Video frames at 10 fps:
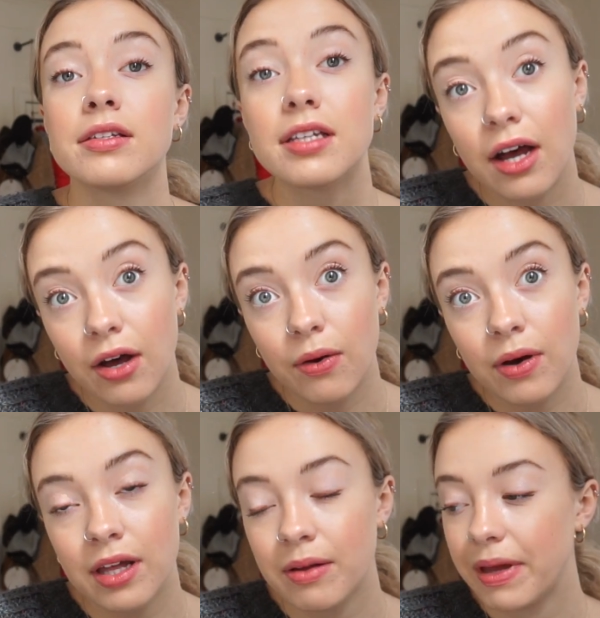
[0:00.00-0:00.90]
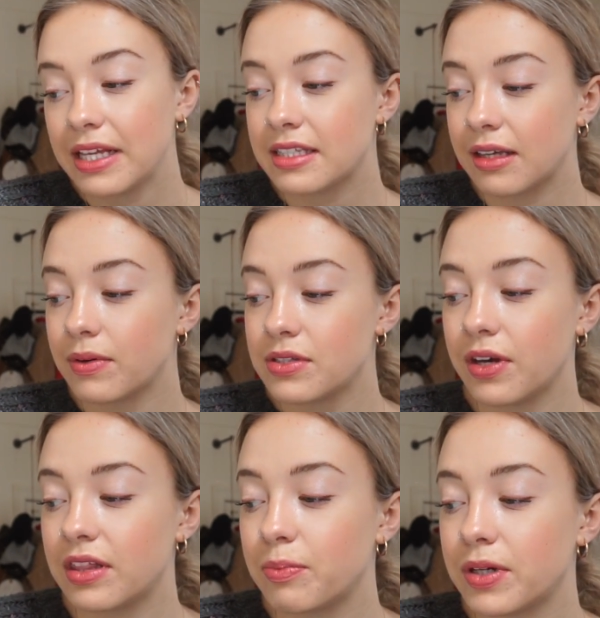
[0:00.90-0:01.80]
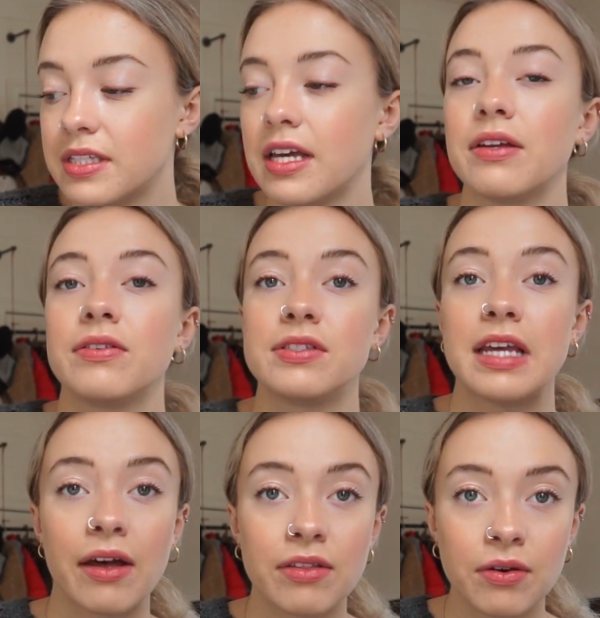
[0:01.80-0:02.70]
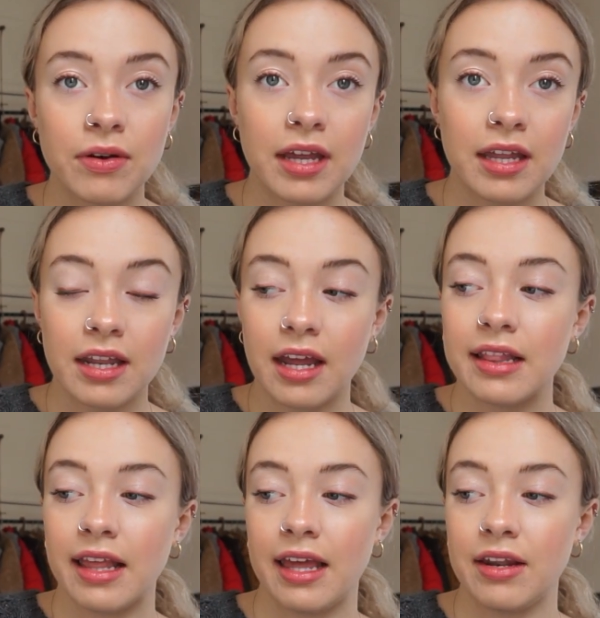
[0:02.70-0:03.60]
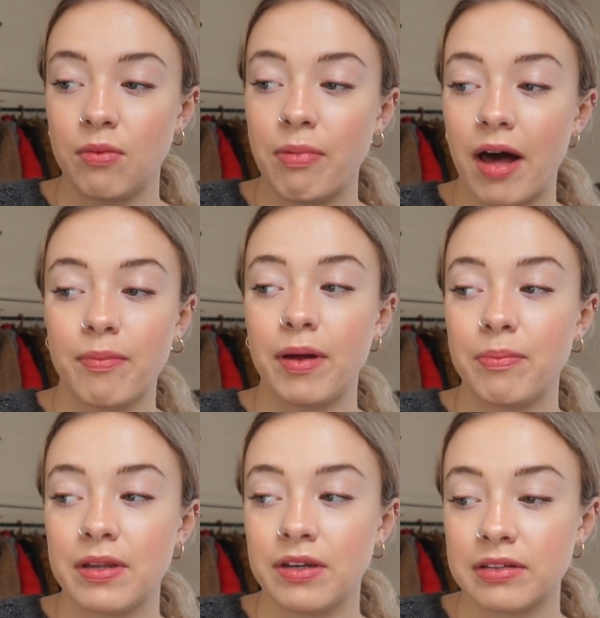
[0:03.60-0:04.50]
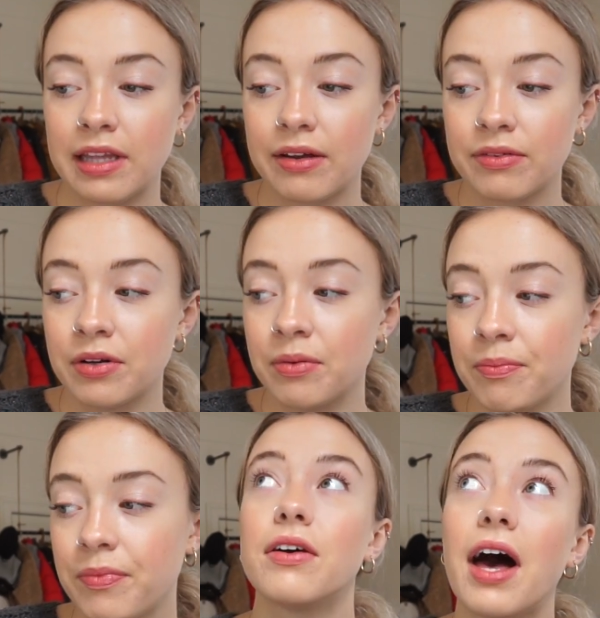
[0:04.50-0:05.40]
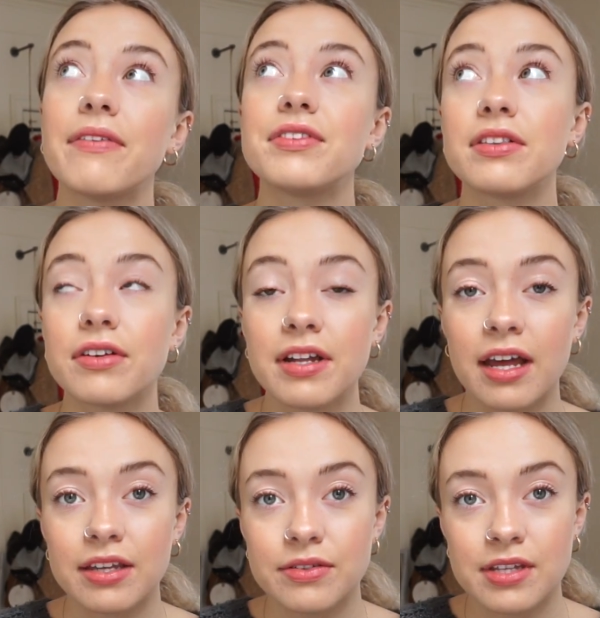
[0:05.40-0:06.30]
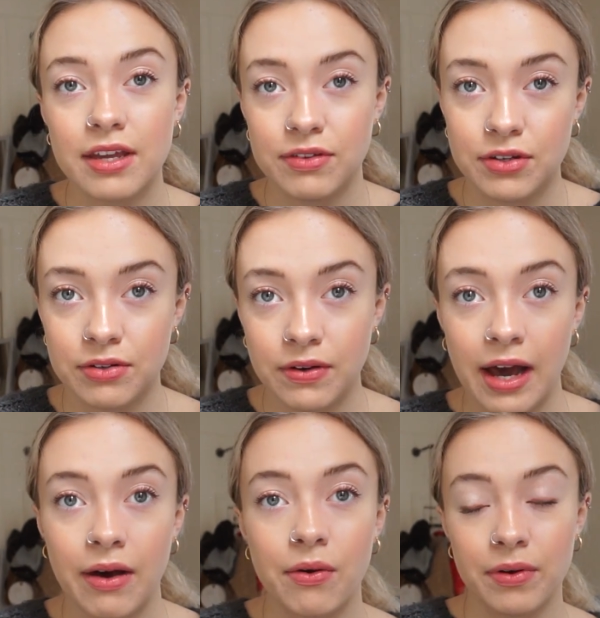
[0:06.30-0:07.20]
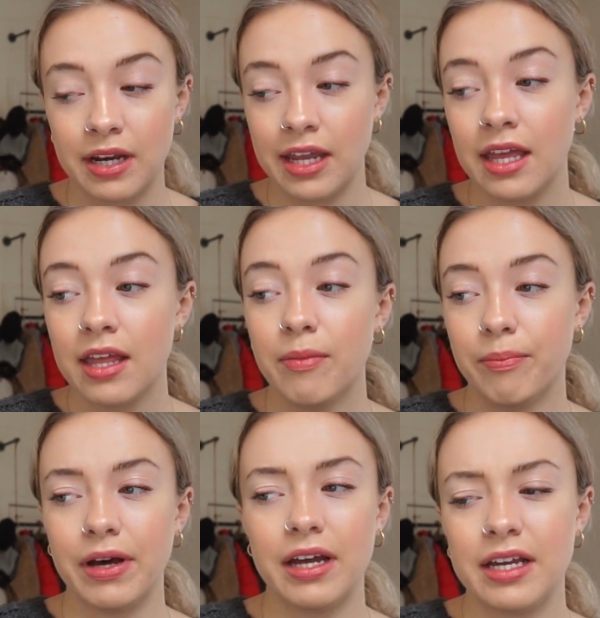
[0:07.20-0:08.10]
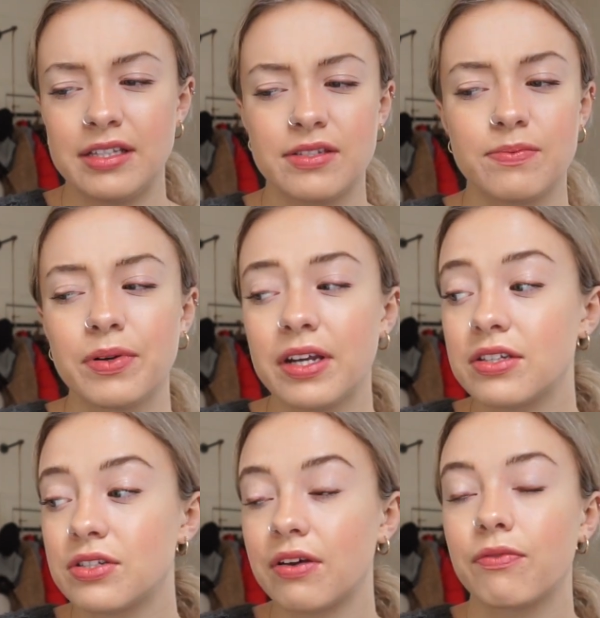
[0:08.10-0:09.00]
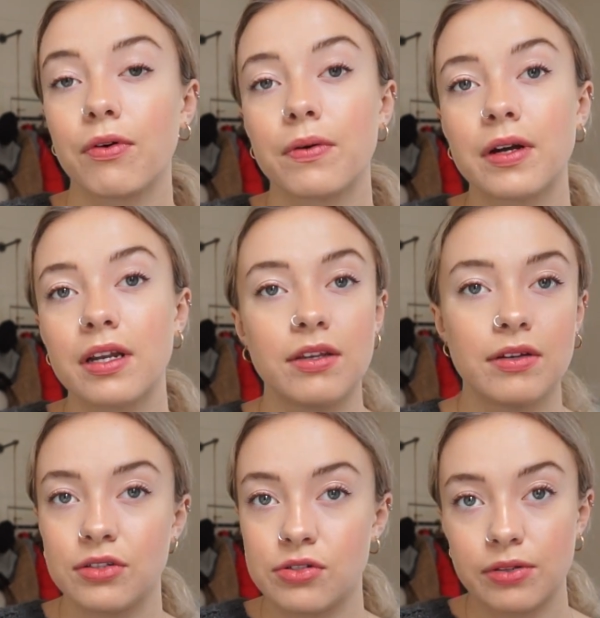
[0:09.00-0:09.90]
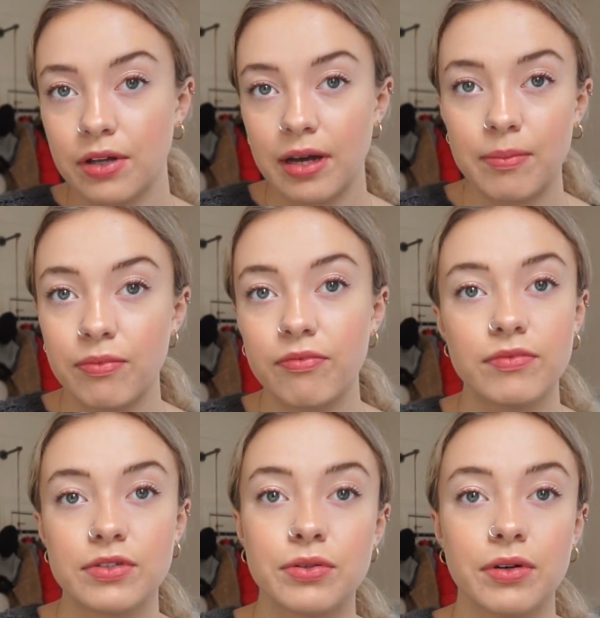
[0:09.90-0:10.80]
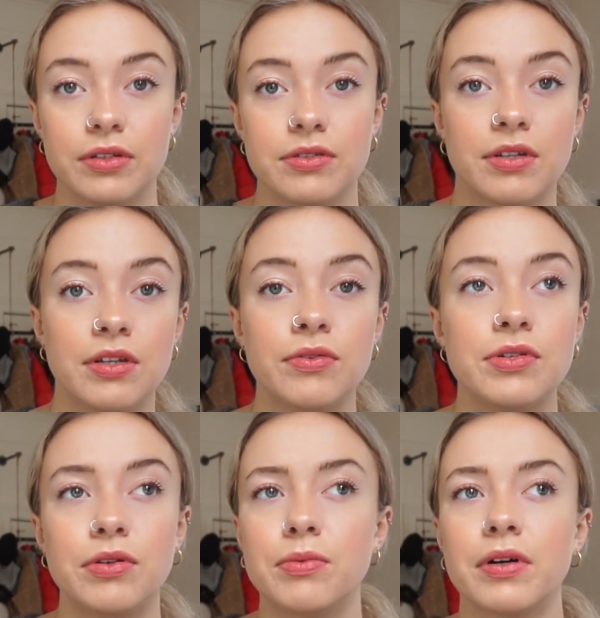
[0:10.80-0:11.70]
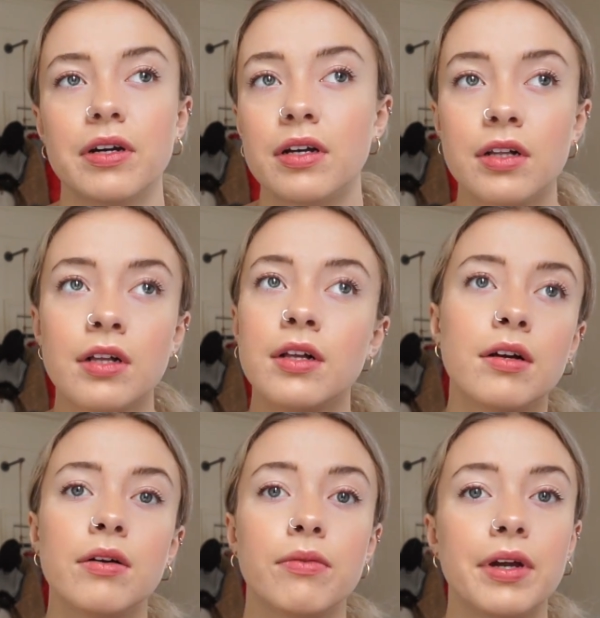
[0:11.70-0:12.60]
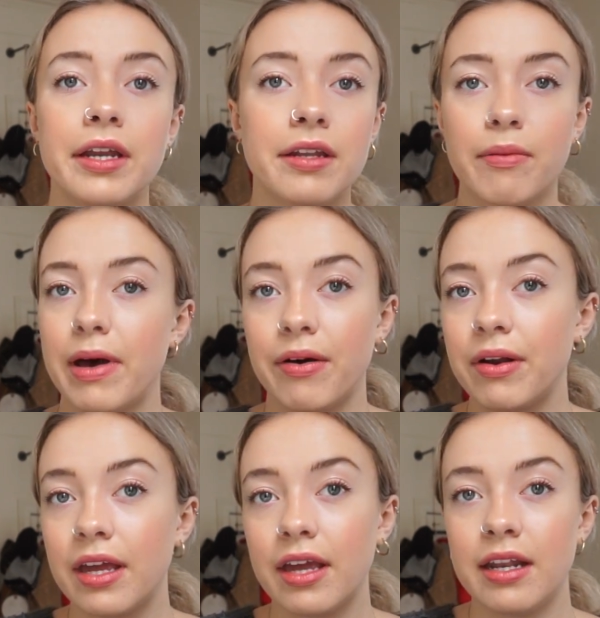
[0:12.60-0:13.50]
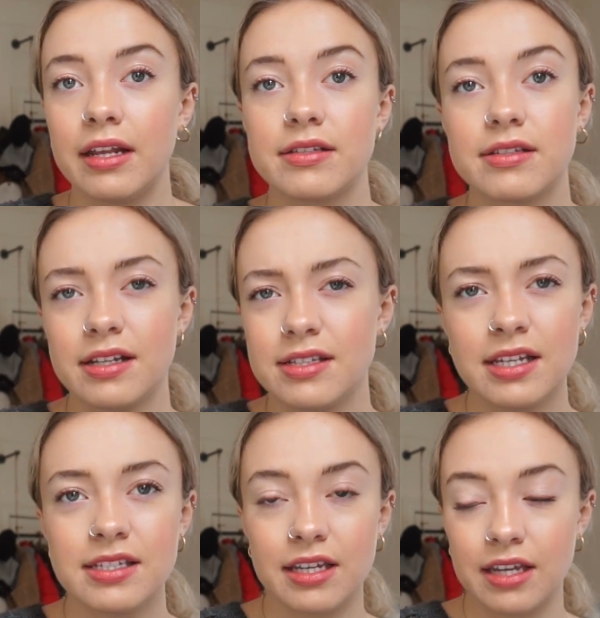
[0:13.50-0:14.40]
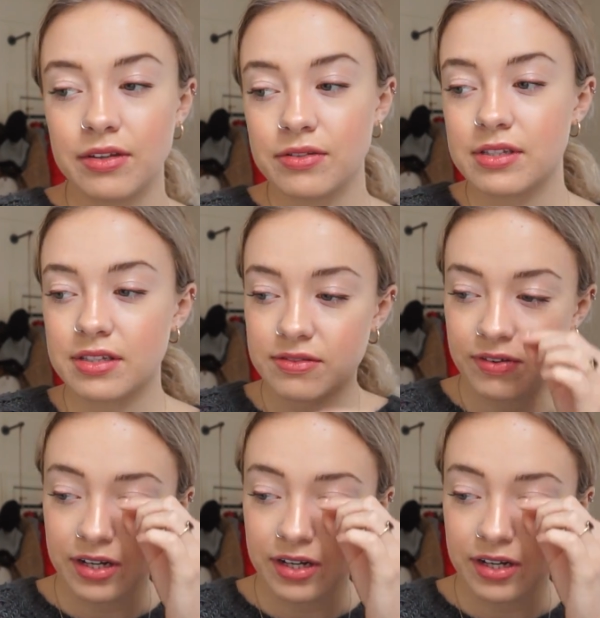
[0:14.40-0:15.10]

So basically, once you get the preset, you just download it, and then it'll pop up in your Lightroom. You'll have to learn how to use it if you don't know how already, but it's pretty straightforward, and you can just look up tutorials on YouTube or read about it, and it's easy to use. It's